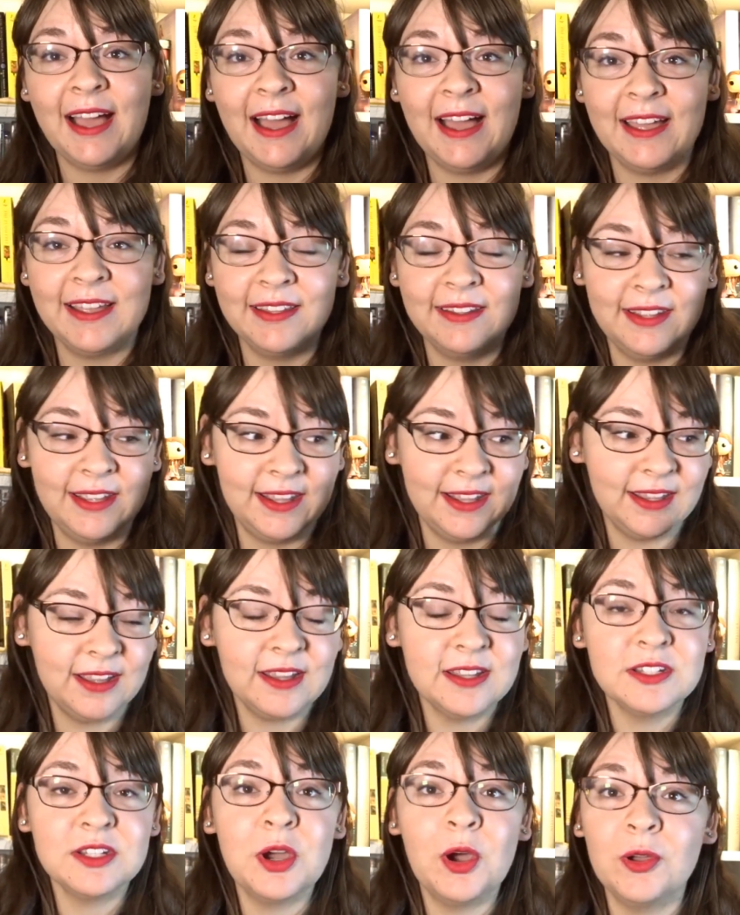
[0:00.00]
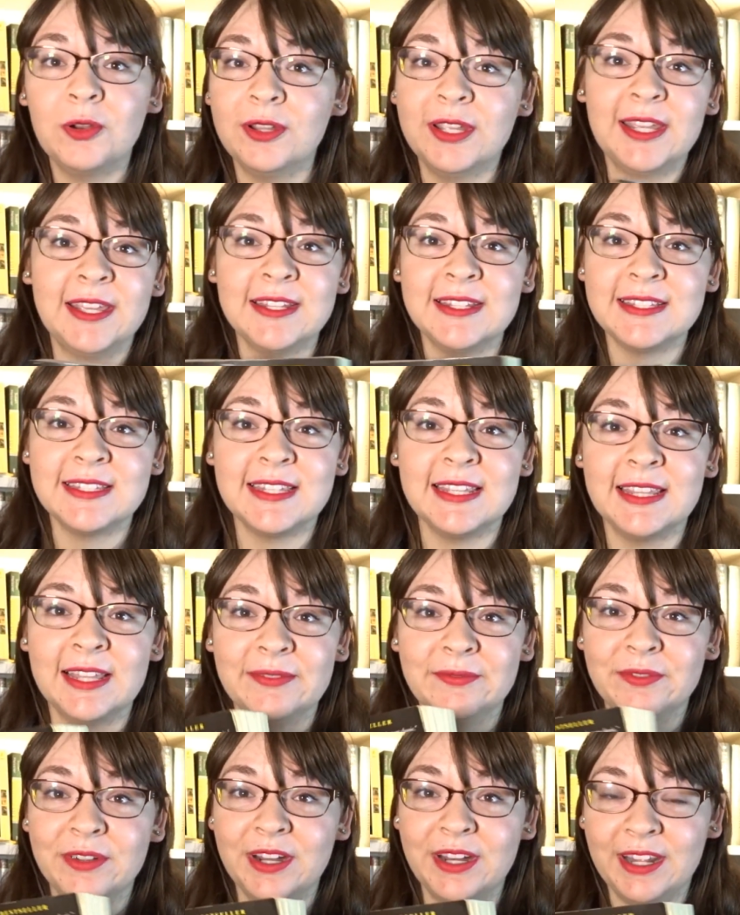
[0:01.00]
I totally can see
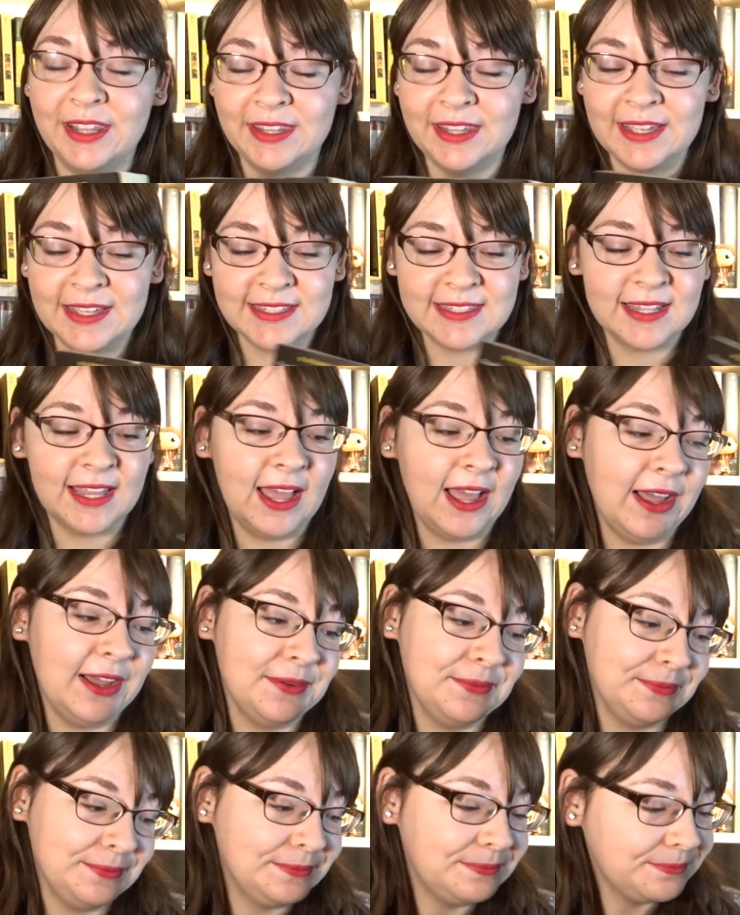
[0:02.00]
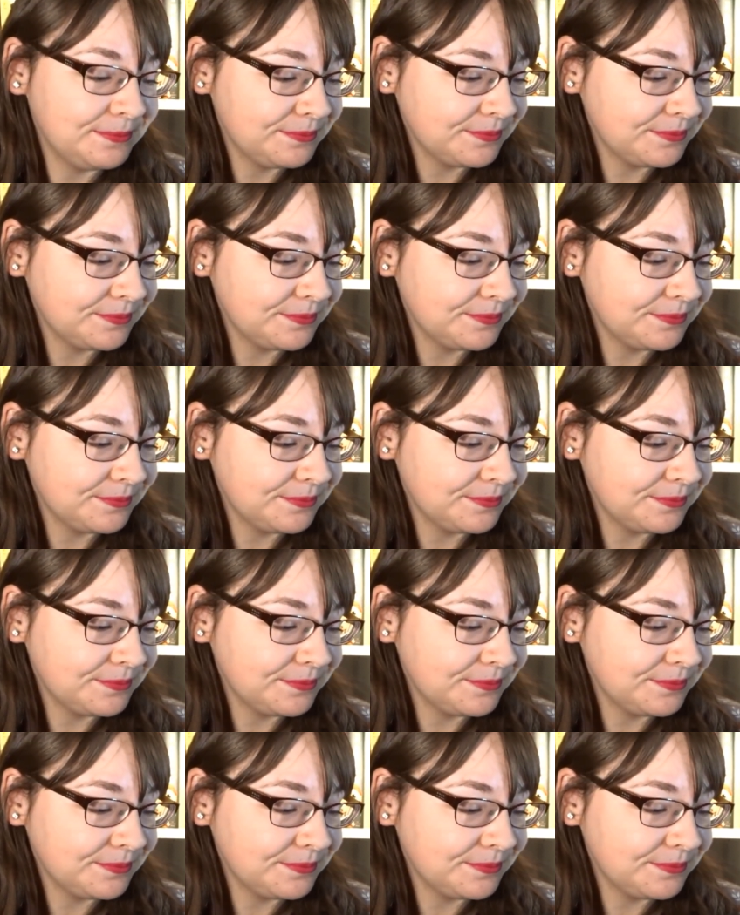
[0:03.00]
them reading this. I